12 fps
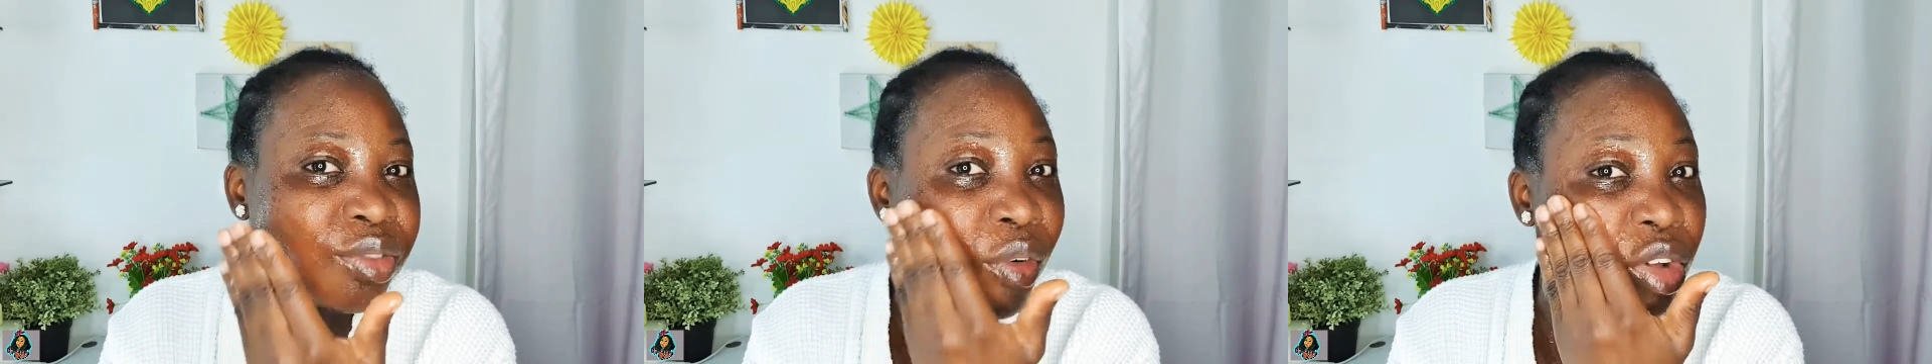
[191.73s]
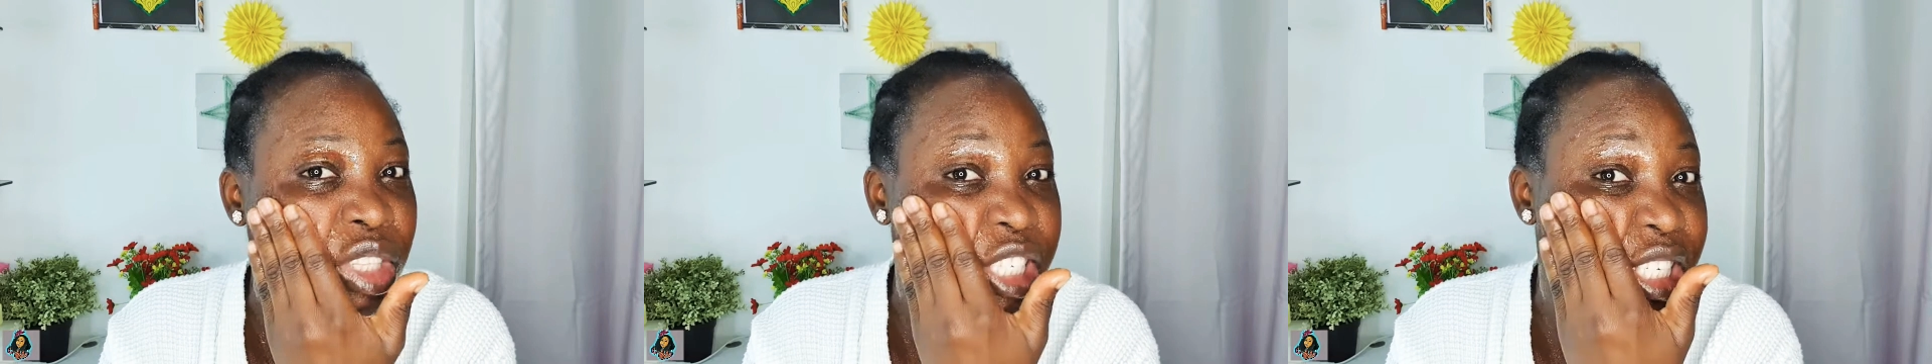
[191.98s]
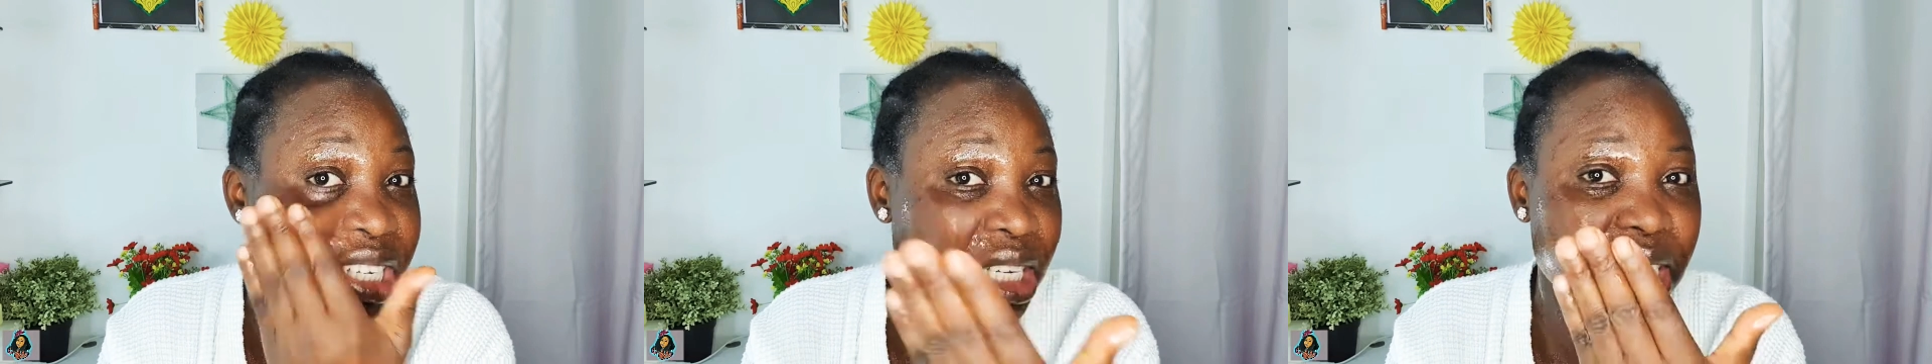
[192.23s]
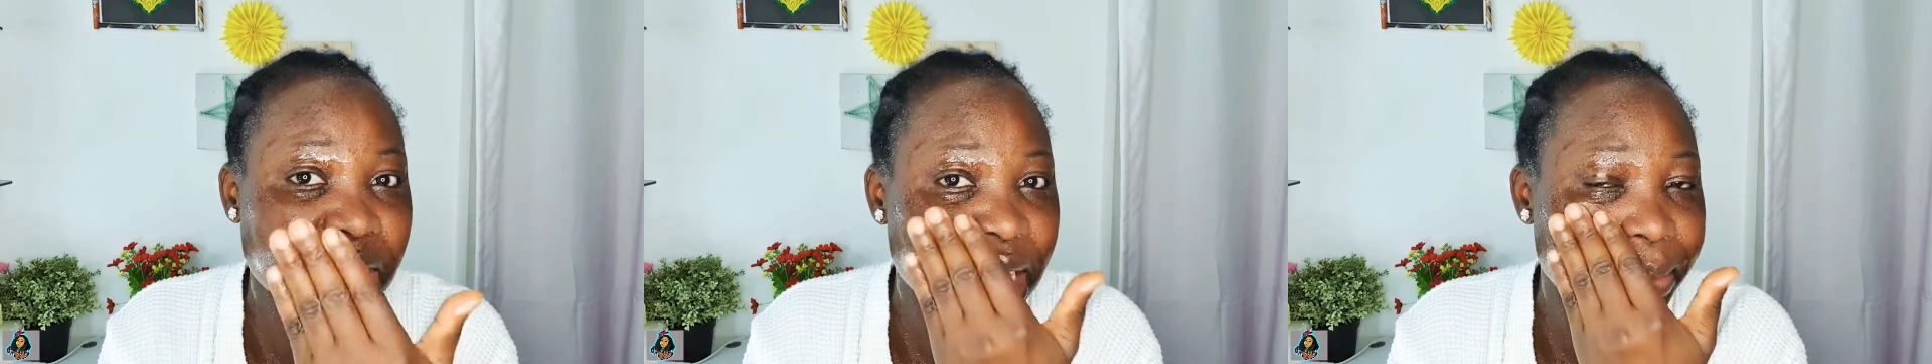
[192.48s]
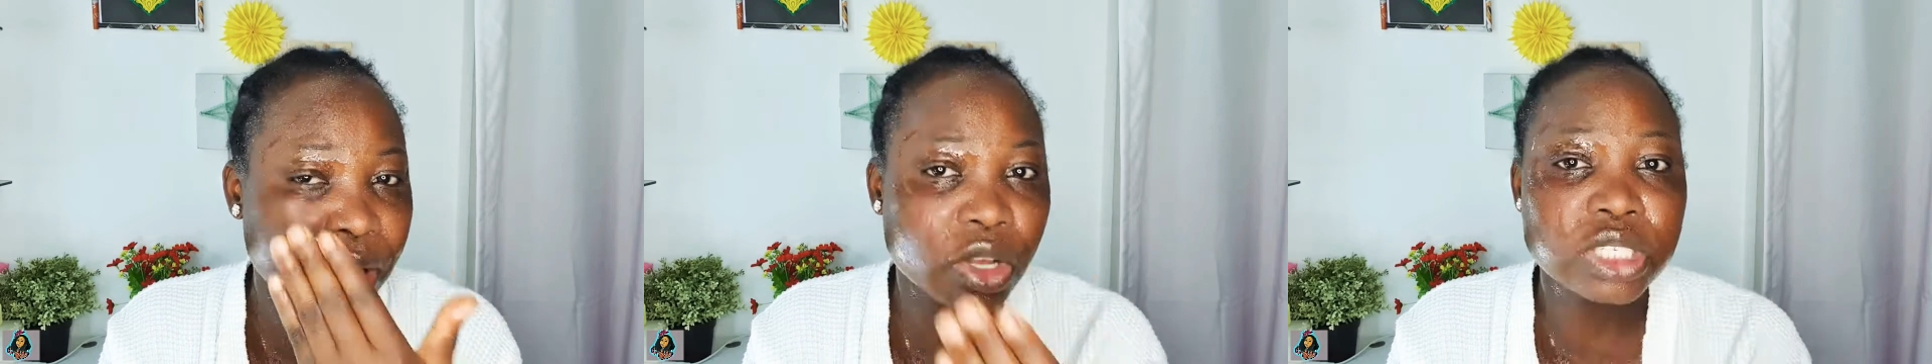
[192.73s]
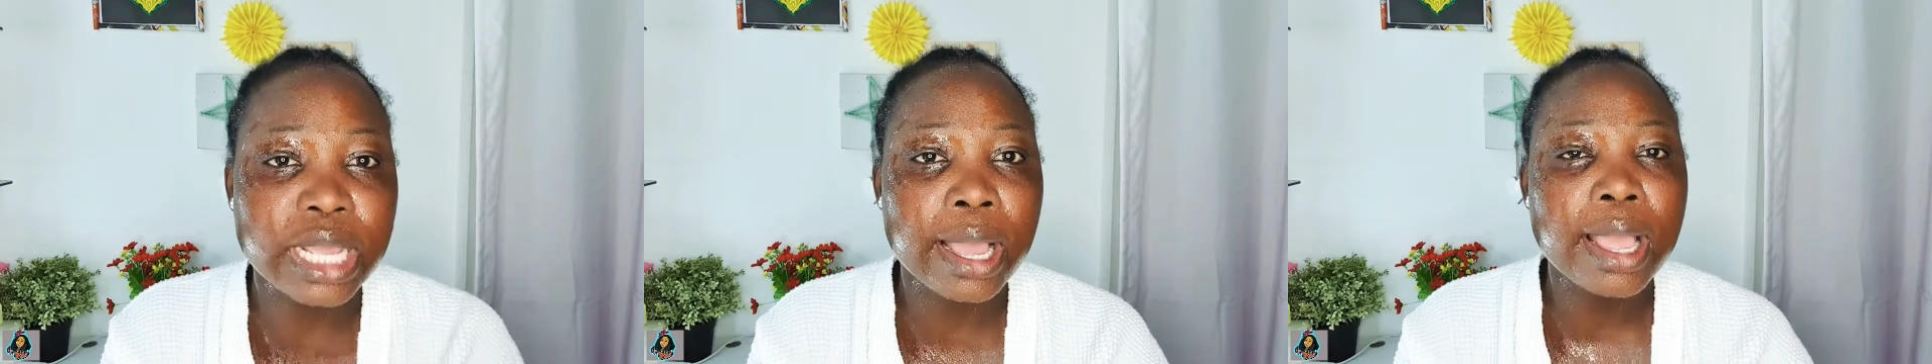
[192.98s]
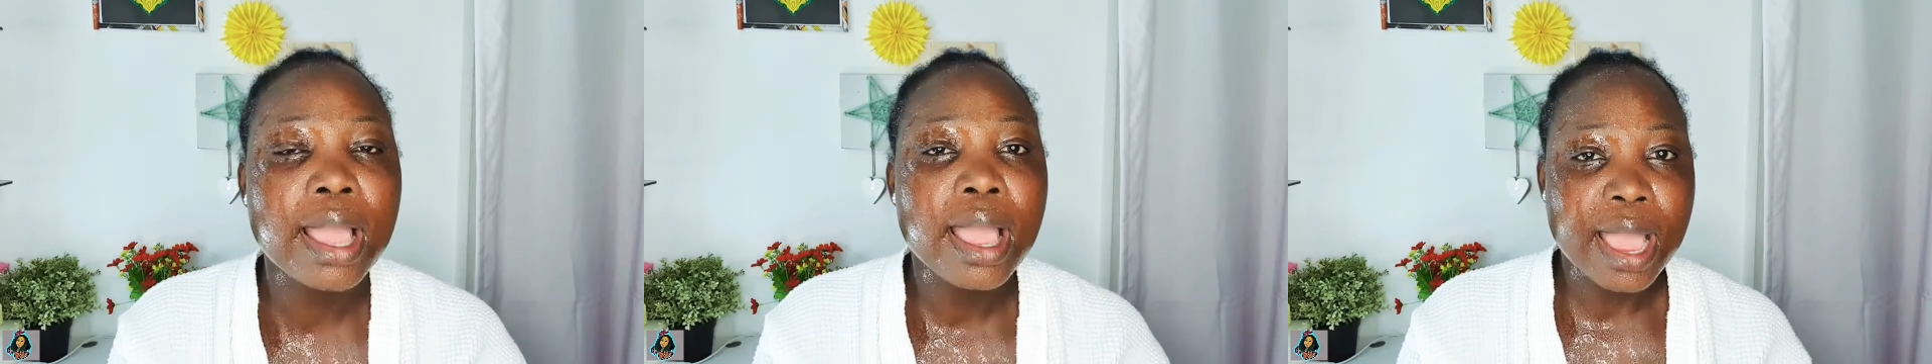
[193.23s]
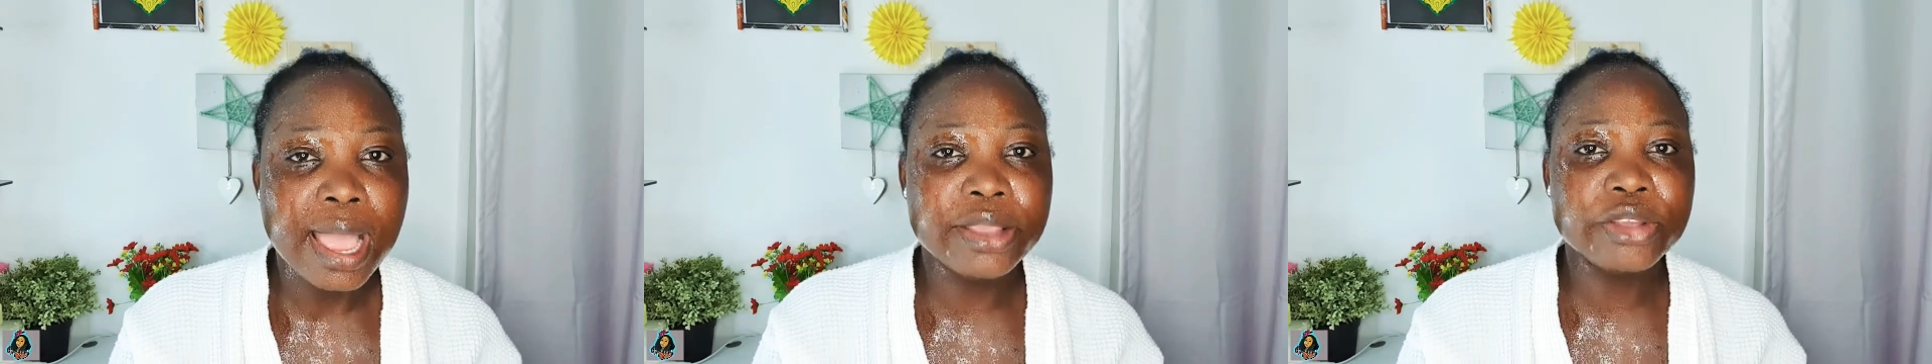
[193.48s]
For tea, because
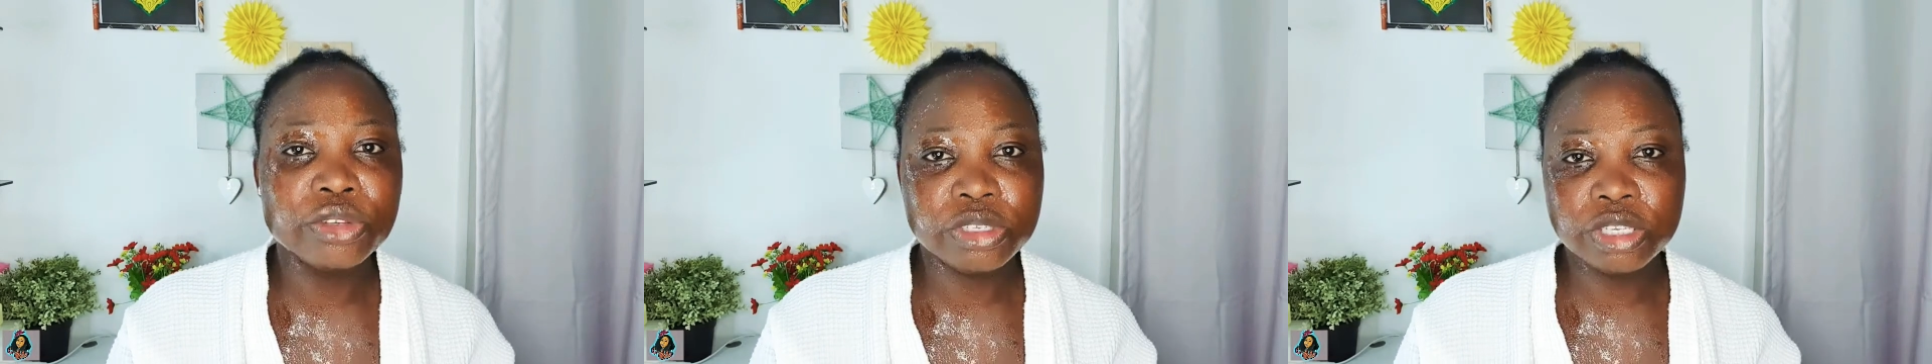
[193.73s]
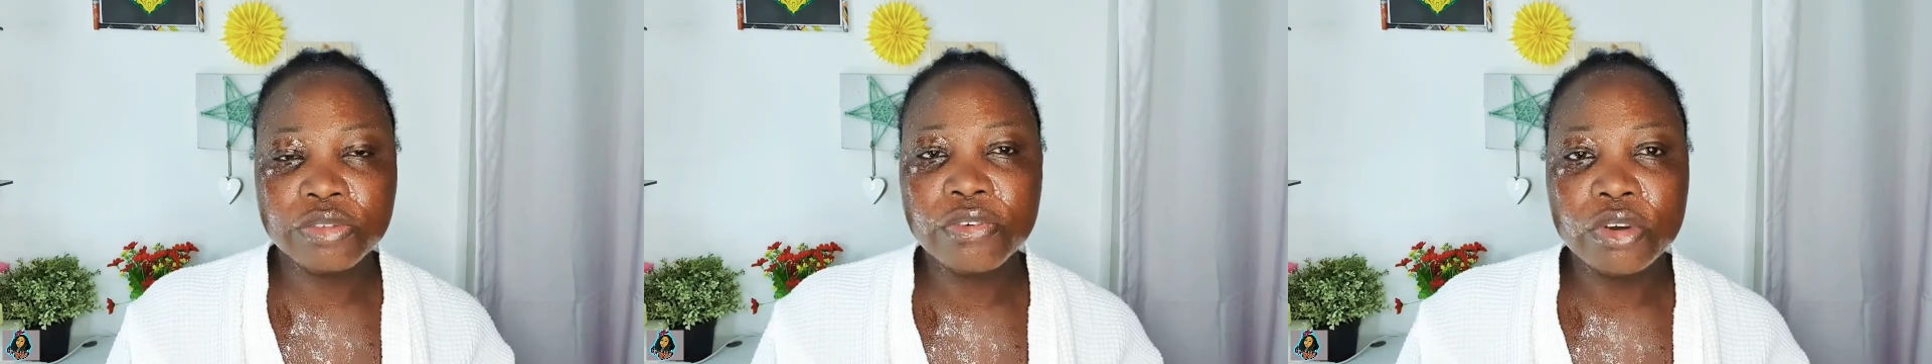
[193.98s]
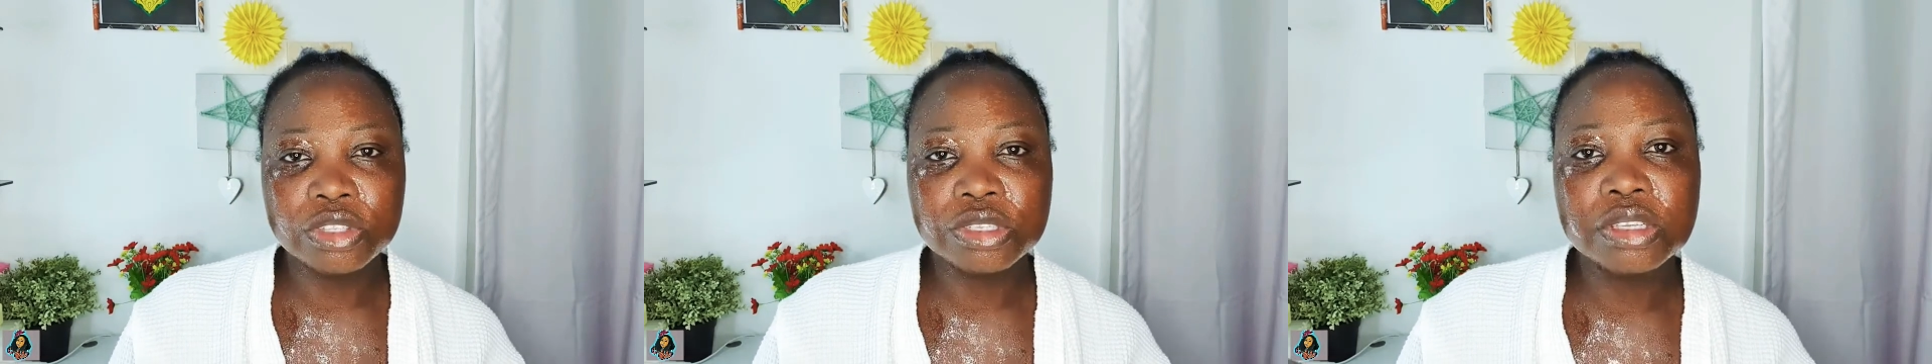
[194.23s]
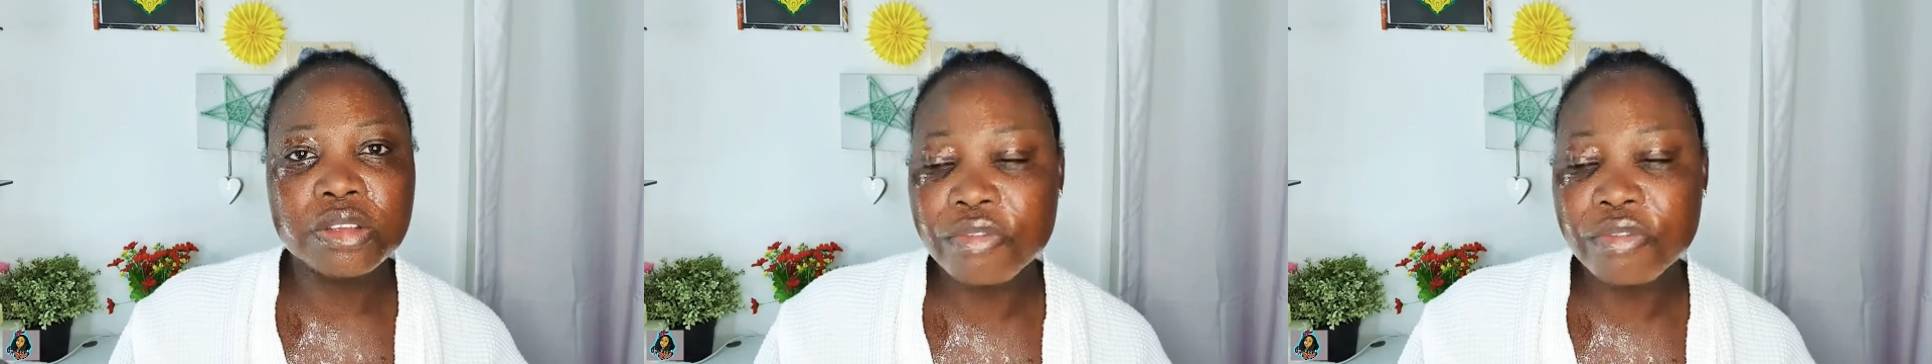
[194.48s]
I use it for tea.